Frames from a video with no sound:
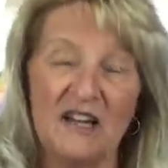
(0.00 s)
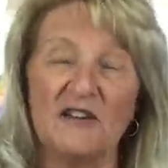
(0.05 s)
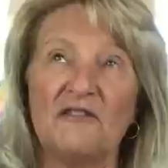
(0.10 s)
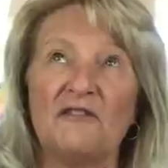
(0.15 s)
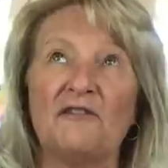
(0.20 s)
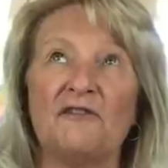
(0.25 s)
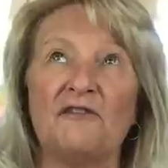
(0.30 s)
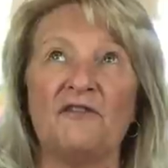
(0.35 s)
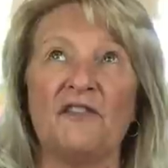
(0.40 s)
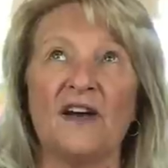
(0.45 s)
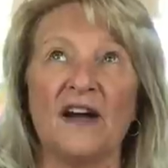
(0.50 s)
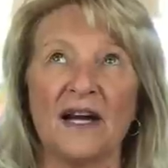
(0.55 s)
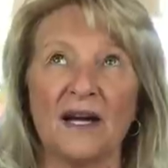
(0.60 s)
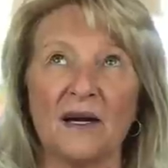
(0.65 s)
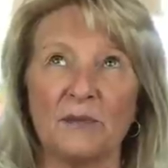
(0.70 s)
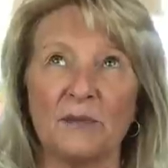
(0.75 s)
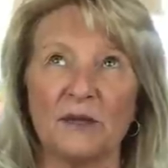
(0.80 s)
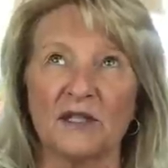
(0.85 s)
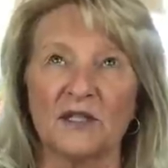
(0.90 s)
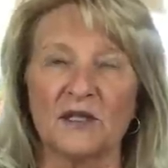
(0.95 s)

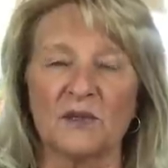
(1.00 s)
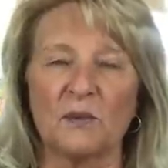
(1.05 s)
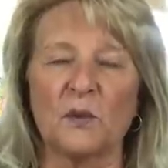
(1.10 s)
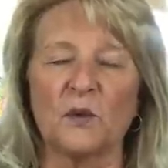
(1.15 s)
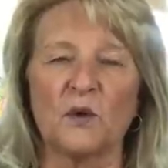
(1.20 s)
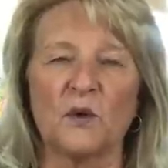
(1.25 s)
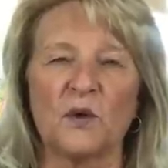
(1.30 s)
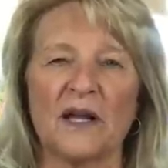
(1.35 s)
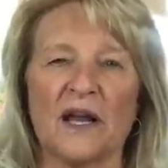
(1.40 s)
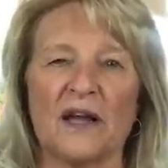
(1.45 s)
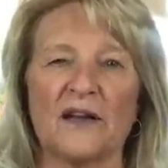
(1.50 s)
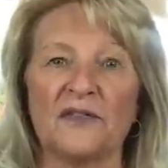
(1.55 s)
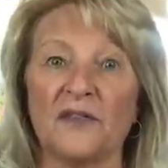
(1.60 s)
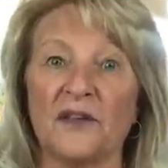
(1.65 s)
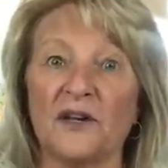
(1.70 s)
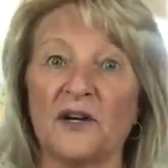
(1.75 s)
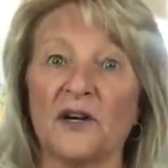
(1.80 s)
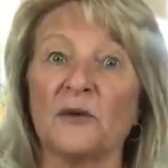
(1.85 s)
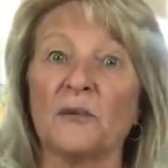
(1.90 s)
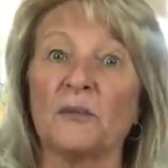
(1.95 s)
Fabulous pool, and
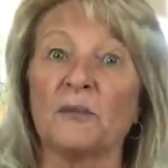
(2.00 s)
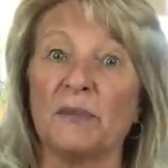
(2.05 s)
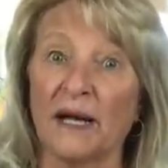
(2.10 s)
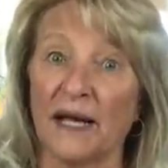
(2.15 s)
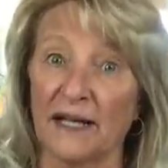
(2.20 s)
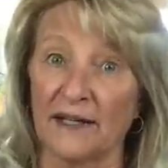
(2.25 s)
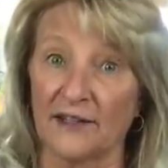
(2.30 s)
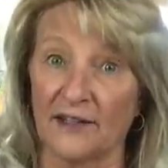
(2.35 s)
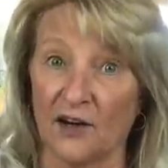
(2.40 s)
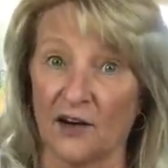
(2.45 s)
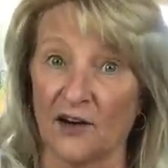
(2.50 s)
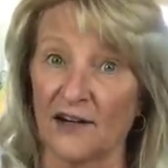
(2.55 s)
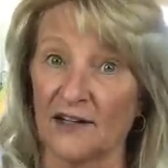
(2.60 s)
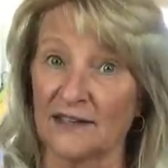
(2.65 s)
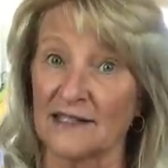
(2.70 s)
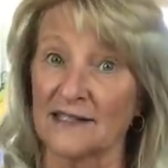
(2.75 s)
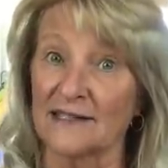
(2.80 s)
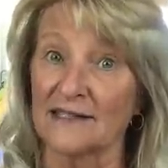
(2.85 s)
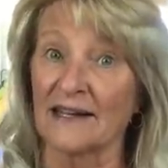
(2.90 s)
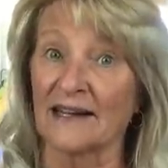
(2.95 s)
their backyard
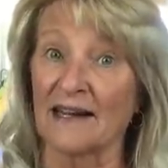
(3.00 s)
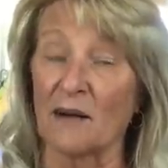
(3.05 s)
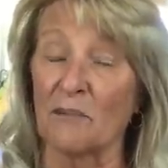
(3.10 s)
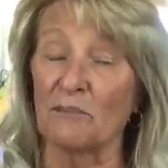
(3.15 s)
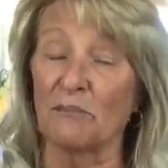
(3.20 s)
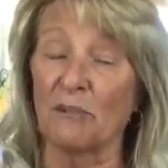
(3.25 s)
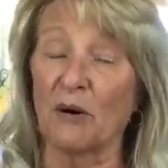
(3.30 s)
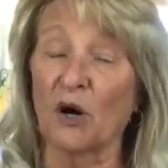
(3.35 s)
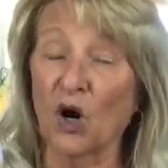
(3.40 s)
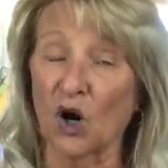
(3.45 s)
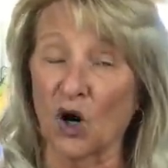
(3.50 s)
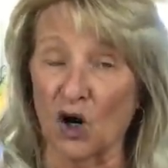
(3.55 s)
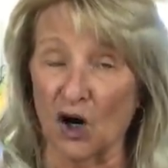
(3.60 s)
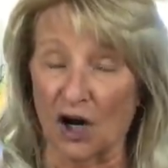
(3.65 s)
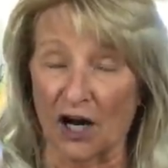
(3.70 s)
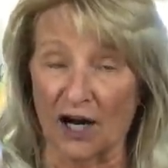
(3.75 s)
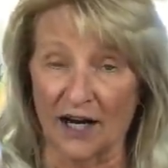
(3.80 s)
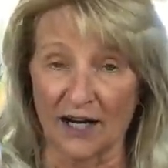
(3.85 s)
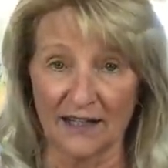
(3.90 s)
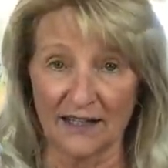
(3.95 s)
is like a
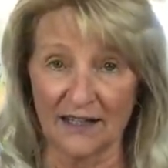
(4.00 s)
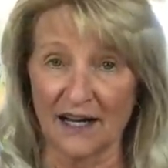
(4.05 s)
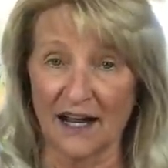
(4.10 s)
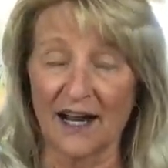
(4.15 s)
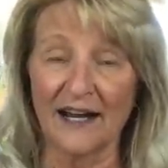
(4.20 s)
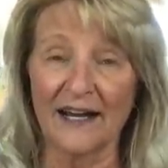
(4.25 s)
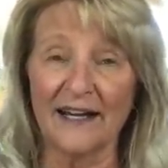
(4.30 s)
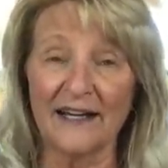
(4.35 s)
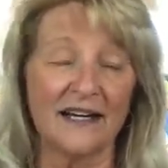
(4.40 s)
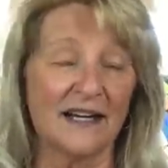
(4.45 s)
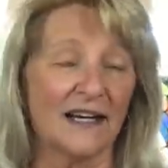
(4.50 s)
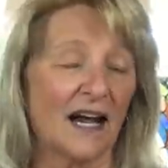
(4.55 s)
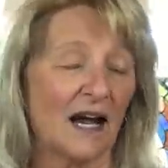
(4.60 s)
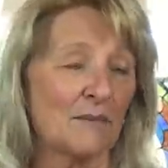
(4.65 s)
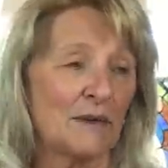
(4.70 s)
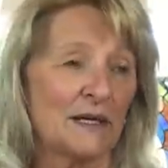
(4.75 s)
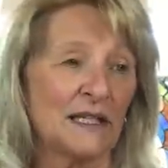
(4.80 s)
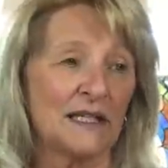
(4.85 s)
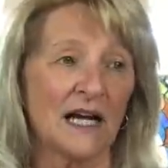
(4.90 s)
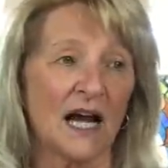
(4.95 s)
park. I, I
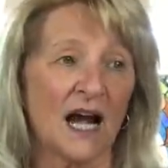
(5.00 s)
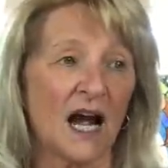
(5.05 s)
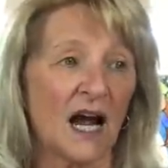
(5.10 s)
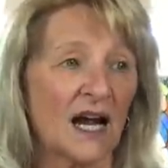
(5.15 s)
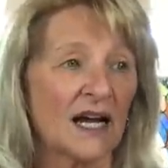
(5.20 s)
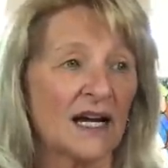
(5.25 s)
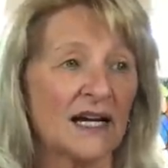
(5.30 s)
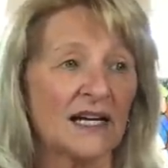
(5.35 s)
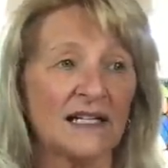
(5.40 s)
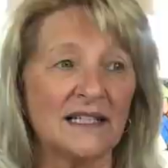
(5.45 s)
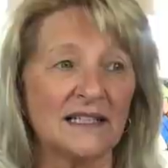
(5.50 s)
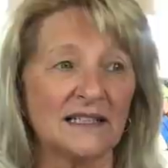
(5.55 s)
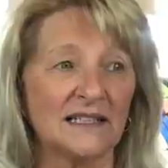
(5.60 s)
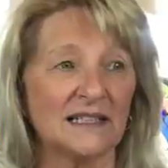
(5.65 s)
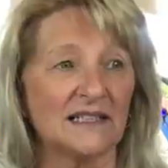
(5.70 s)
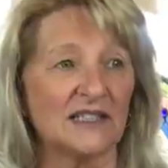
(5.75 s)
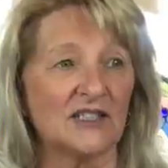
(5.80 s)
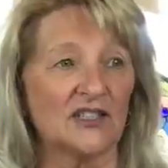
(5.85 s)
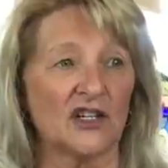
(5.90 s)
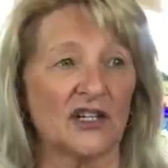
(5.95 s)
mean, I
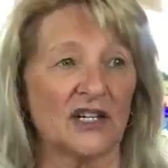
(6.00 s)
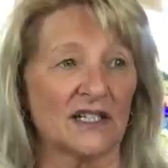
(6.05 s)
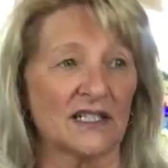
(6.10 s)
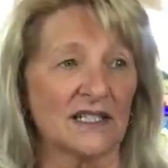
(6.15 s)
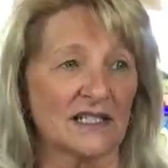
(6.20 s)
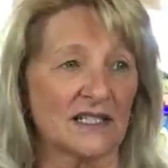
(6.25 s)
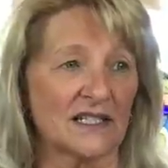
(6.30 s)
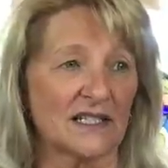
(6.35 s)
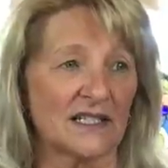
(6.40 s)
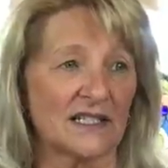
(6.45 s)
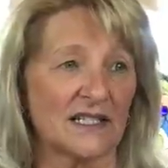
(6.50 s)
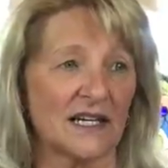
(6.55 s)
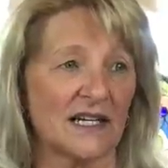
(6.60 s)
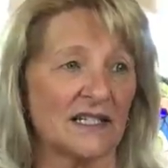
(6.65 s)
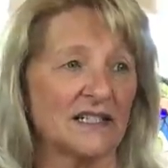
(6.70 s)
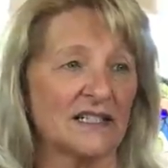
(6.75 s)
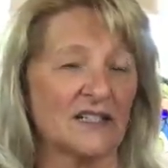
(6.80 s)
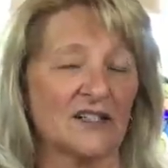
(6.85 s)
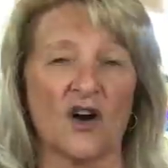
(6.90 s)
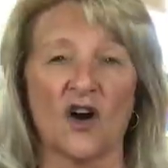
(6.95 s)
just
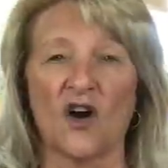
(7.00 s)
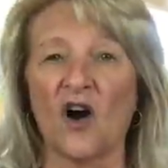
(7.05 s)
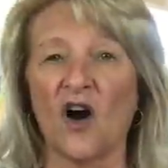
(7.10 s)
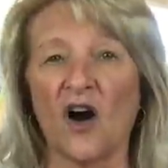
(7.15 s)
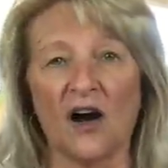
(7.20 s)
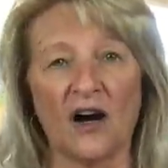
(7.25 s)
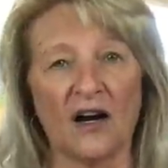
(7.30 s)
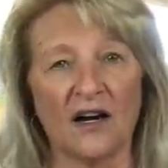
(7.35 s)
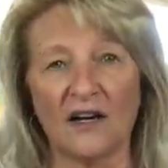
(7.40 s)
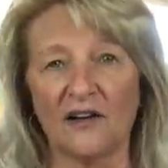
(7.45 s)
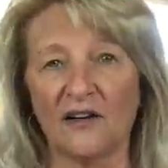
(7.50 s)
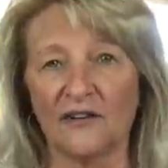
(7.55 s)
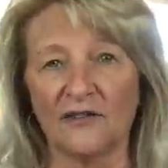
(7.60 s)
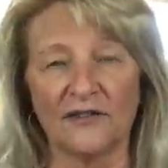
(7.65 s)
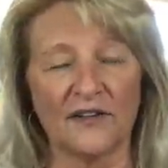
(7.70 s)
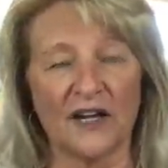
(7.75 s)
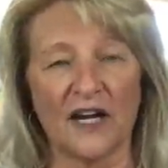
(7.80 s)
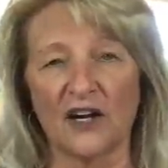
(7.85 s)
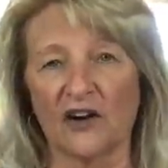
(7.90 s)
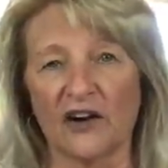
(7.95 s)
stand in awe of
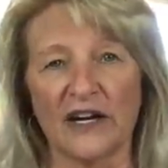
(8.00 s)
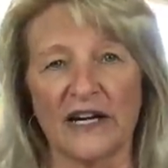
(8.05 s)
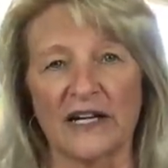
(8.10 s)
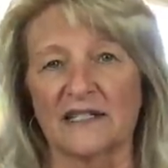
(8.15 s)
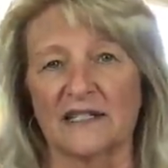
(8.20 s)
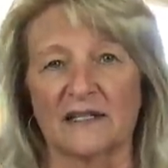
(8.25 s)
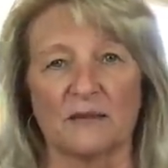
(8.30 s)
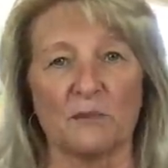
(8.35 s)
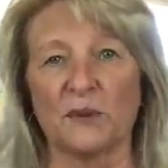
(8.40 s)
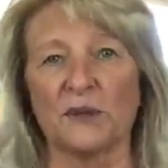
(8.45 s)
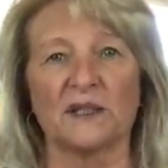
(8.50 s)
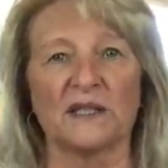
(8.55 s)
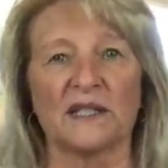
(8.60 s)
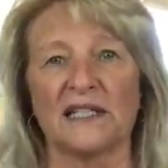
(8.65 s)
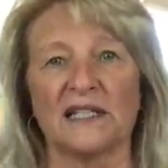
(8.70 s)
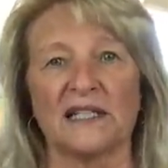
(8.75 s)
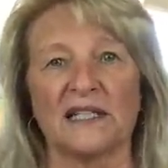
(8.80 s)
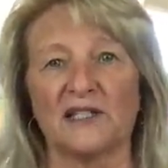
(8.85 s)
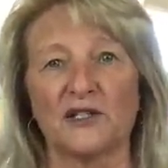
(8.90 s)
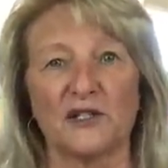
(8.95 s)
Eric's
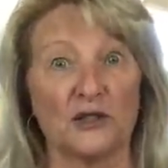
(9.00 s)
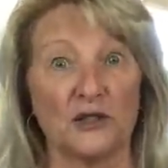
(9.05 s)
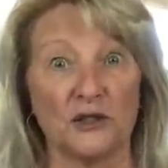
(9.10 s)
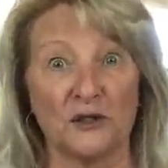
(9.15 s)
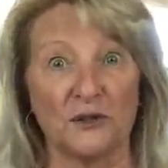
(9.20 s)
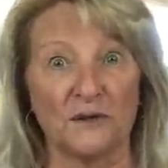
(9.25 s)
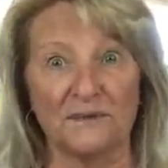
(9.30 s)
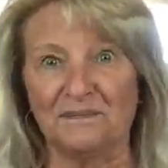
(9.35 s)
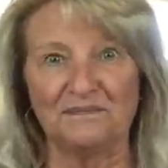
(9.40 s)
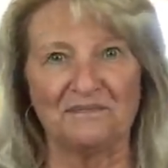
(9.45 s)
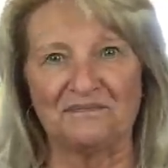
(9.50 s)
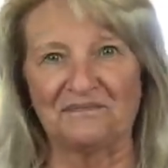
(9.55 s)
ability to